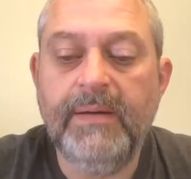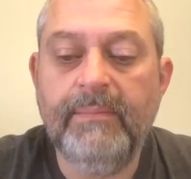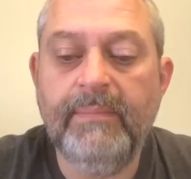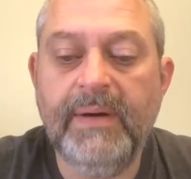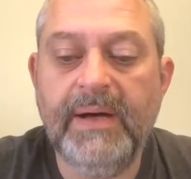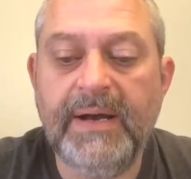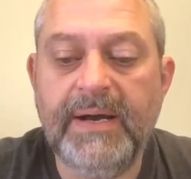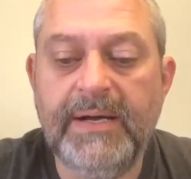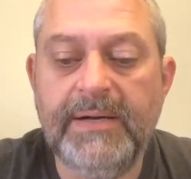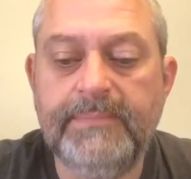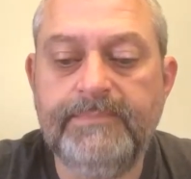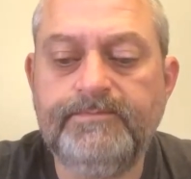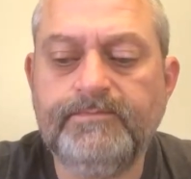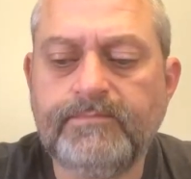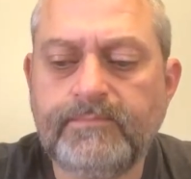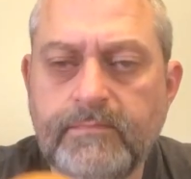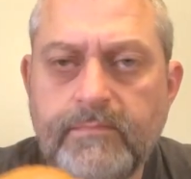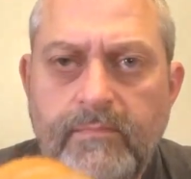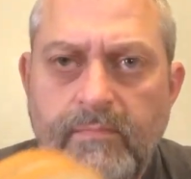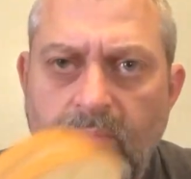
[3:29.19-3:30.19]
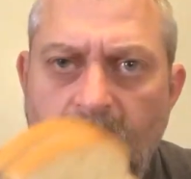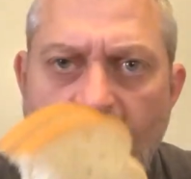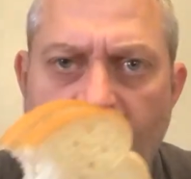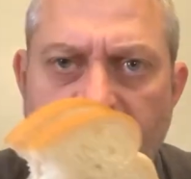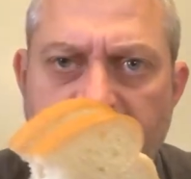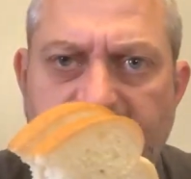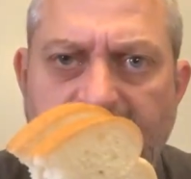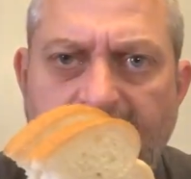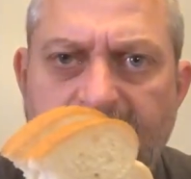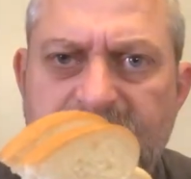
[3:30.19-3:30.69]
But
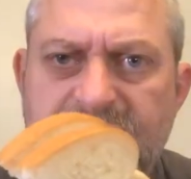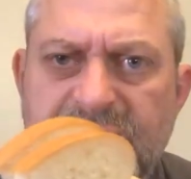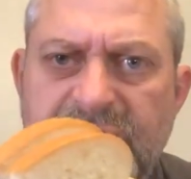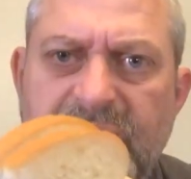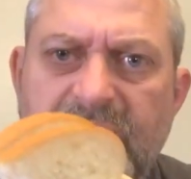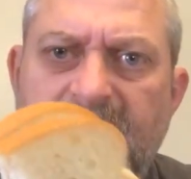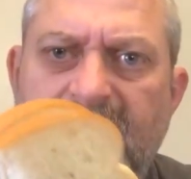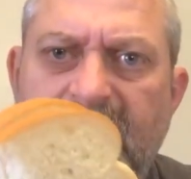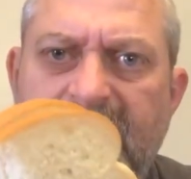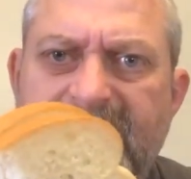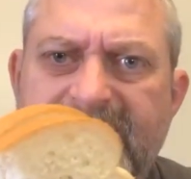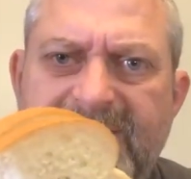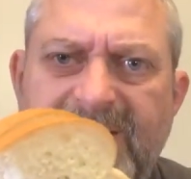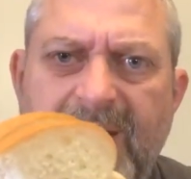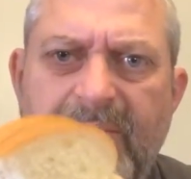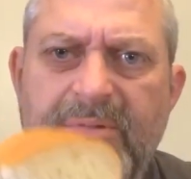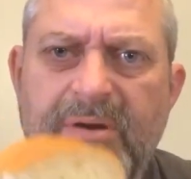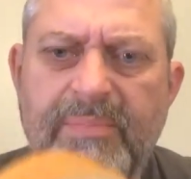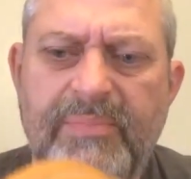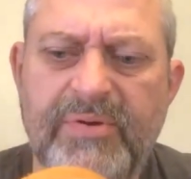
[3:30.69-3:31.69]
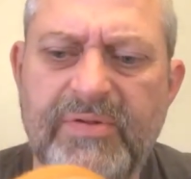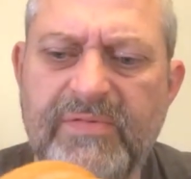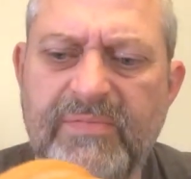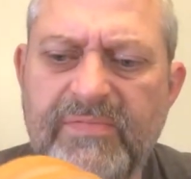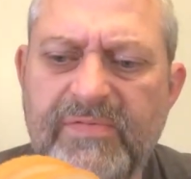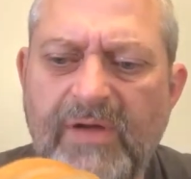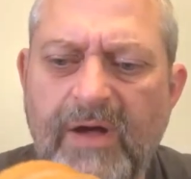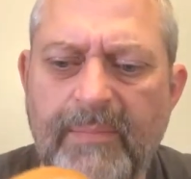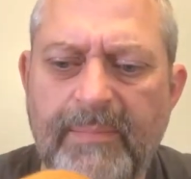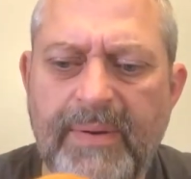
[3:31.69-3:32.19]
sandwich is good. Like I said, I'm going to put some
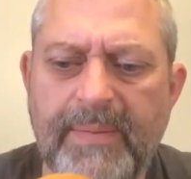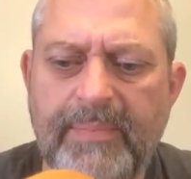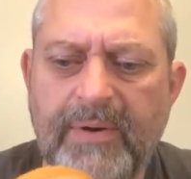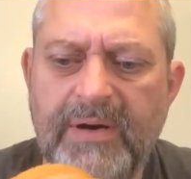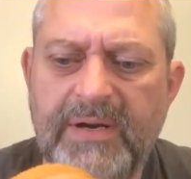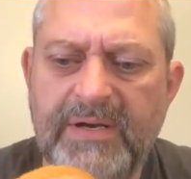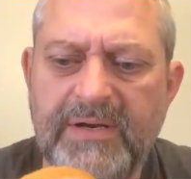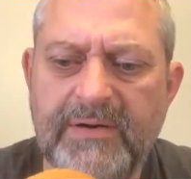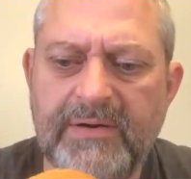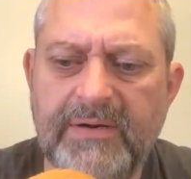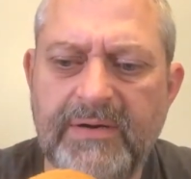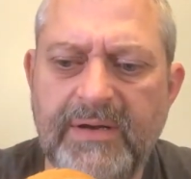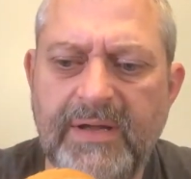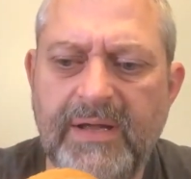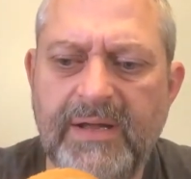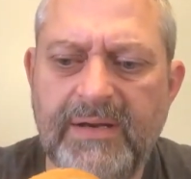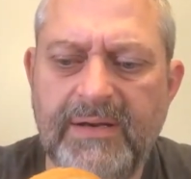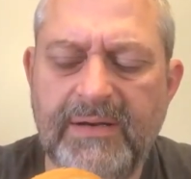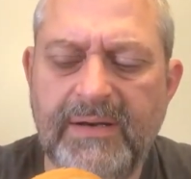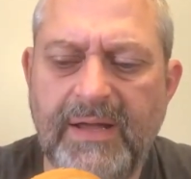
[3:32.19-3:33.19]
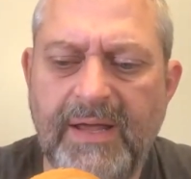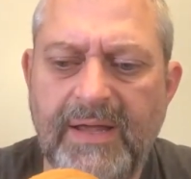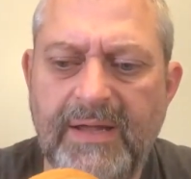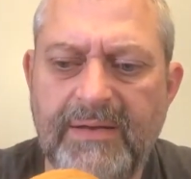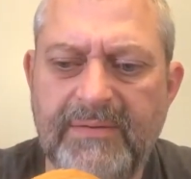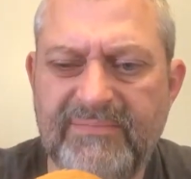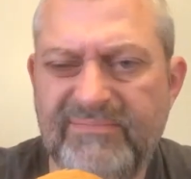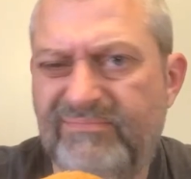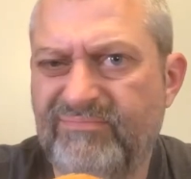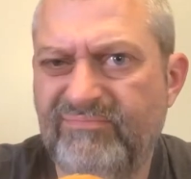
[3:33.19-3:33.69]
salt and pepper on here and
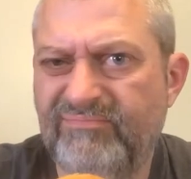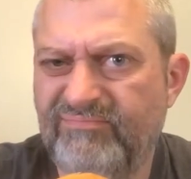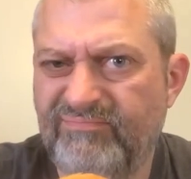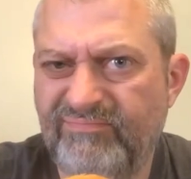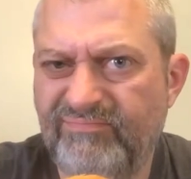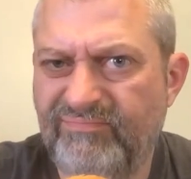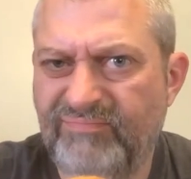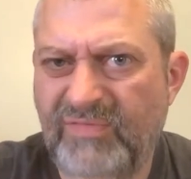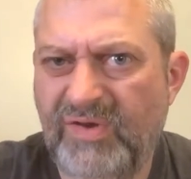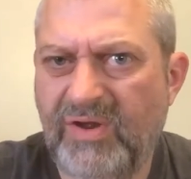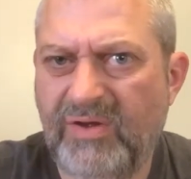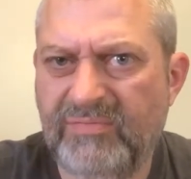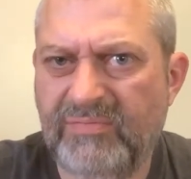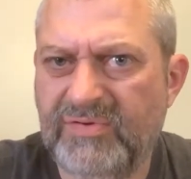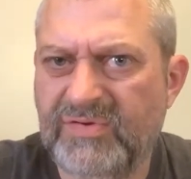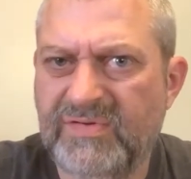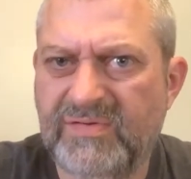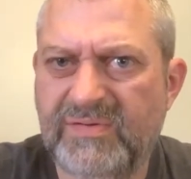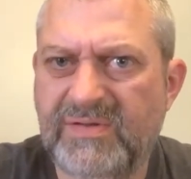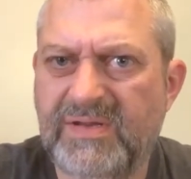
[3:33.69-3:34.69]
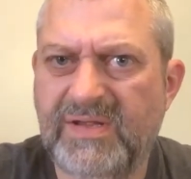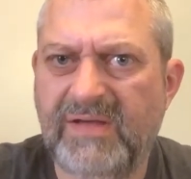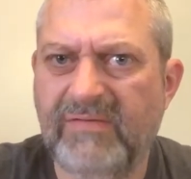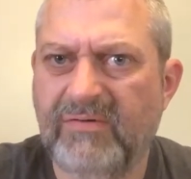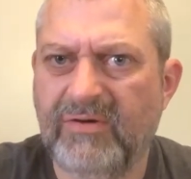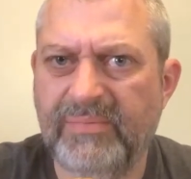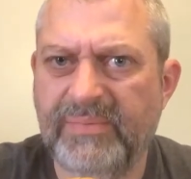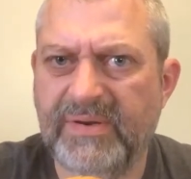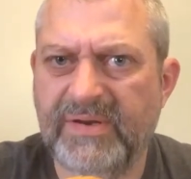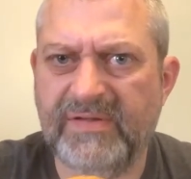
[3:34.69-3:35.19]
you know, just to give a
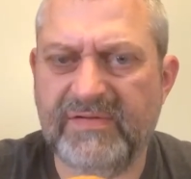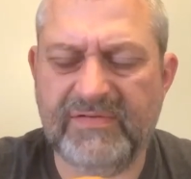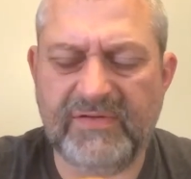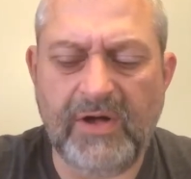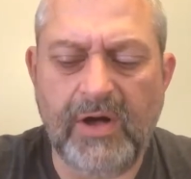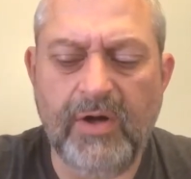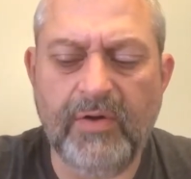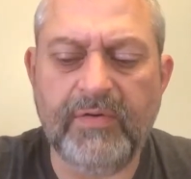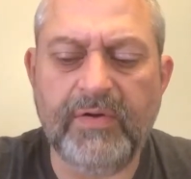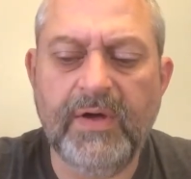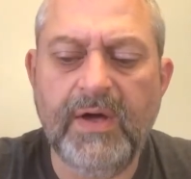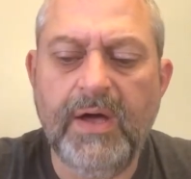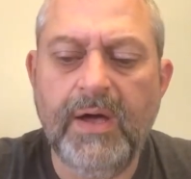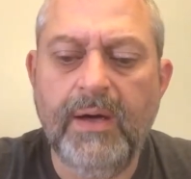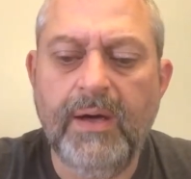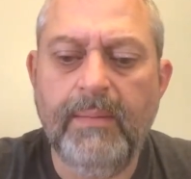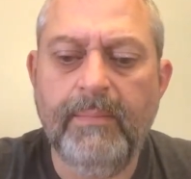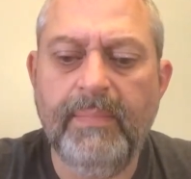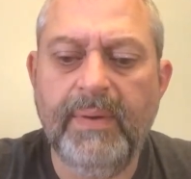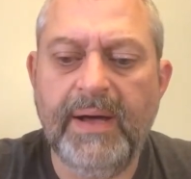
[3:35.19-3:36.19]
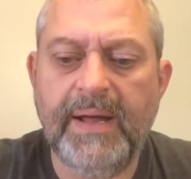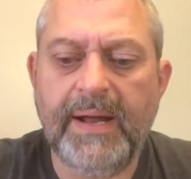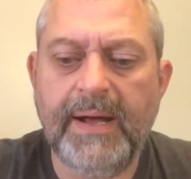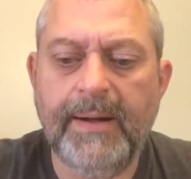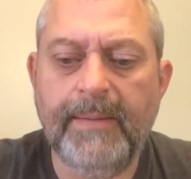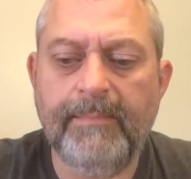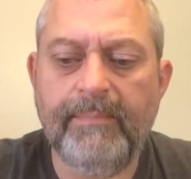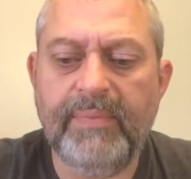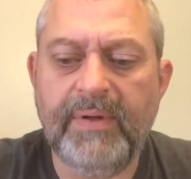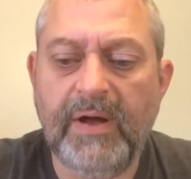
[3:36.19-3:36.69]
little bit of salt. But
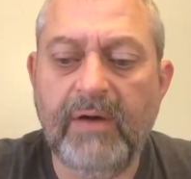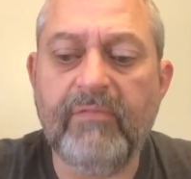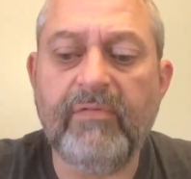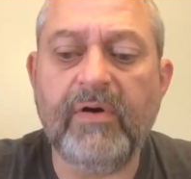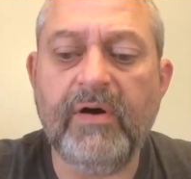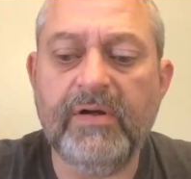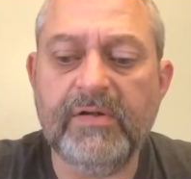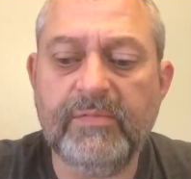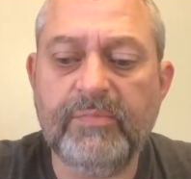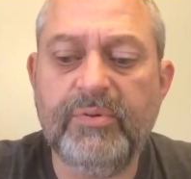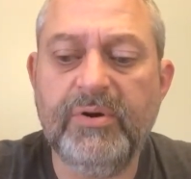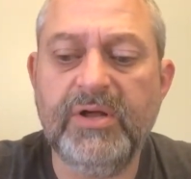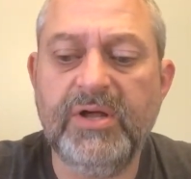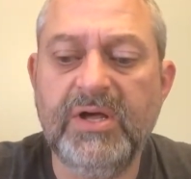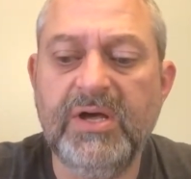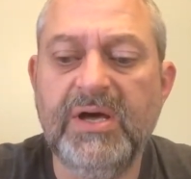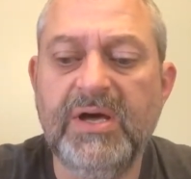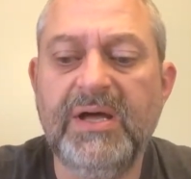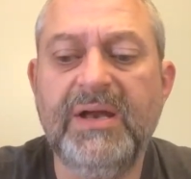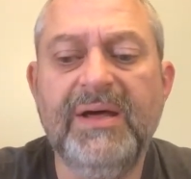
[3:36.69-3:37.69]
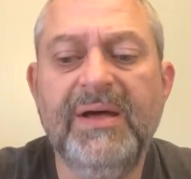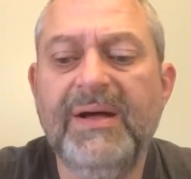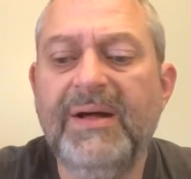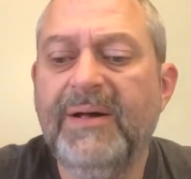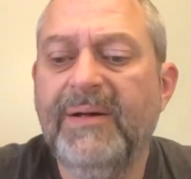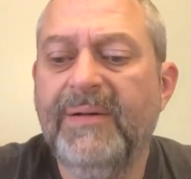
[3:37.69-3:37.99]
overall, it's pretty good.